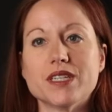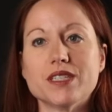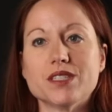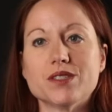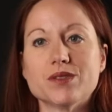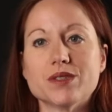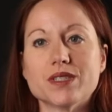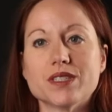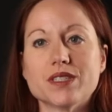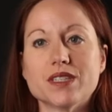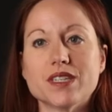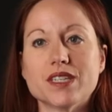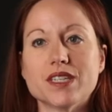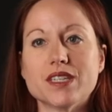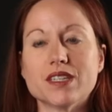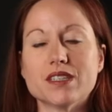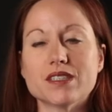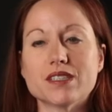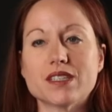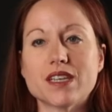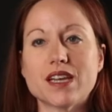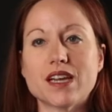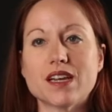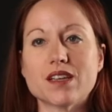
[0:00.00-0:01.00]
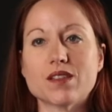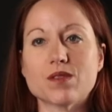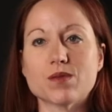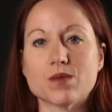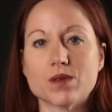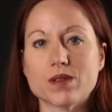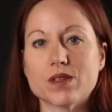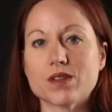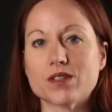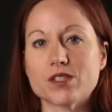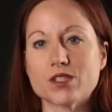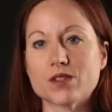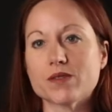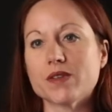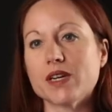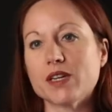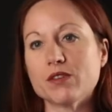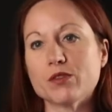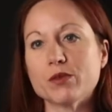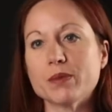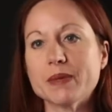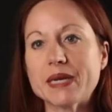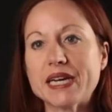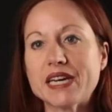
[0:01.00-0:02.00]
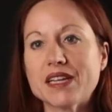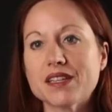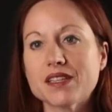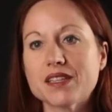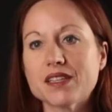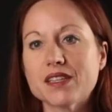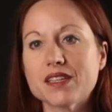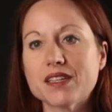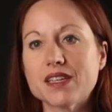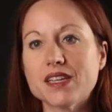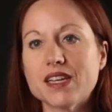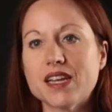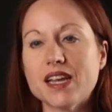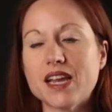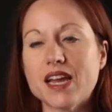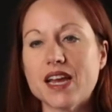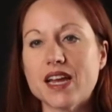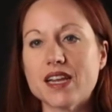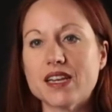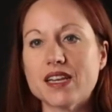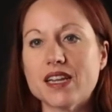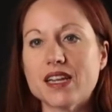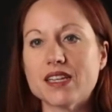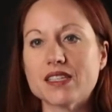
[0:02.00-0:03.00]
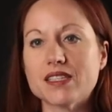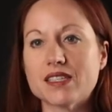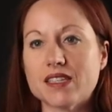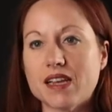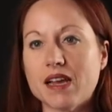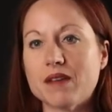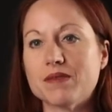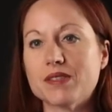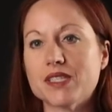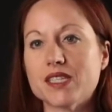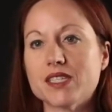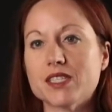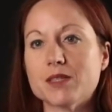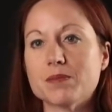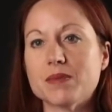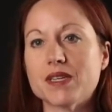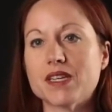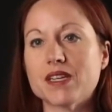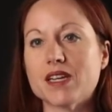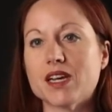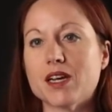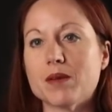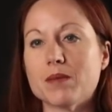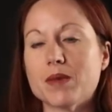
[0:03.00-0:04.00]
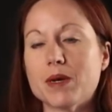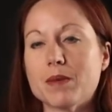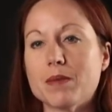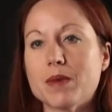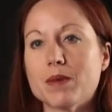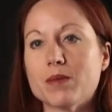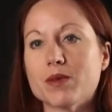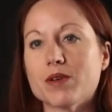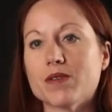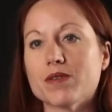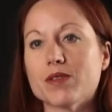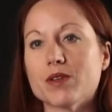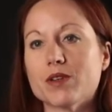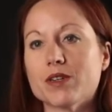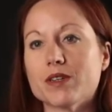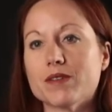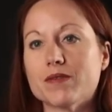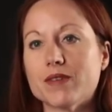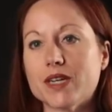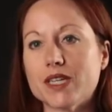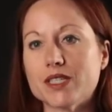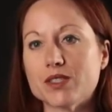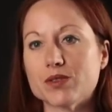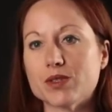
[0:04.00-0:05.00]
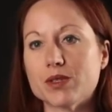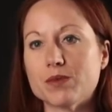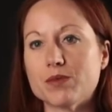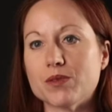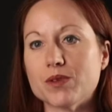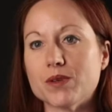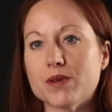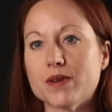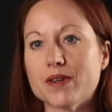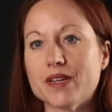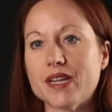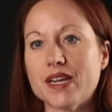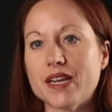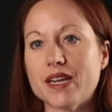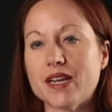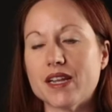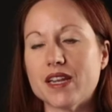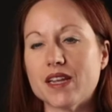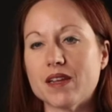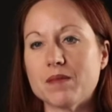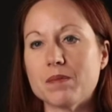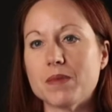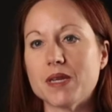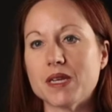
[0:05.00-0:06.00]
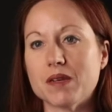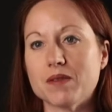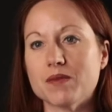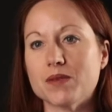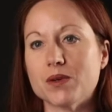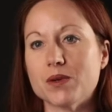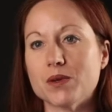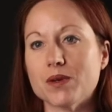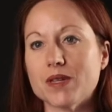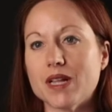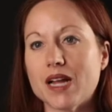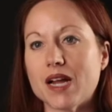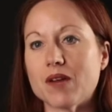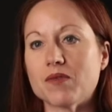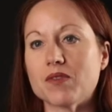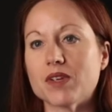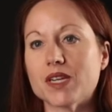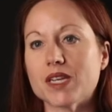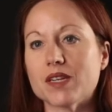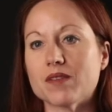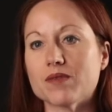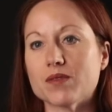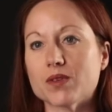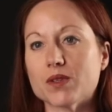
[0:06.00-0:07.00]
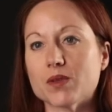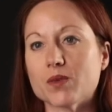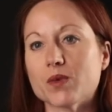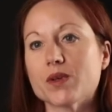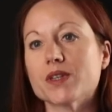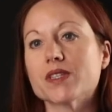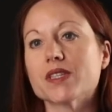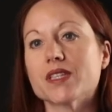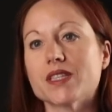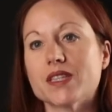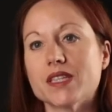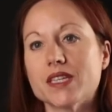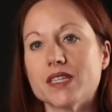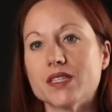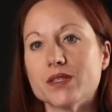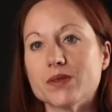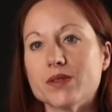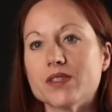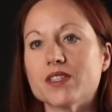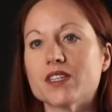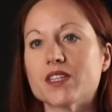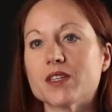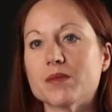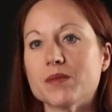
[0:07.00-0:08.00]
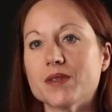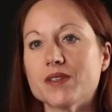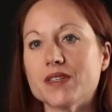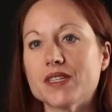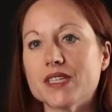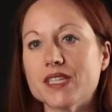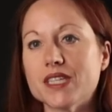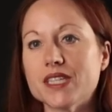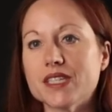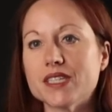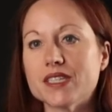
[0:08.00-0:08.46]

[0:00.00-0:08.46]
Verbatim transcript: Injury Alliance through their survivor path and have since become a member of their advisory board and a big vocal advocate for the work that they do in the community.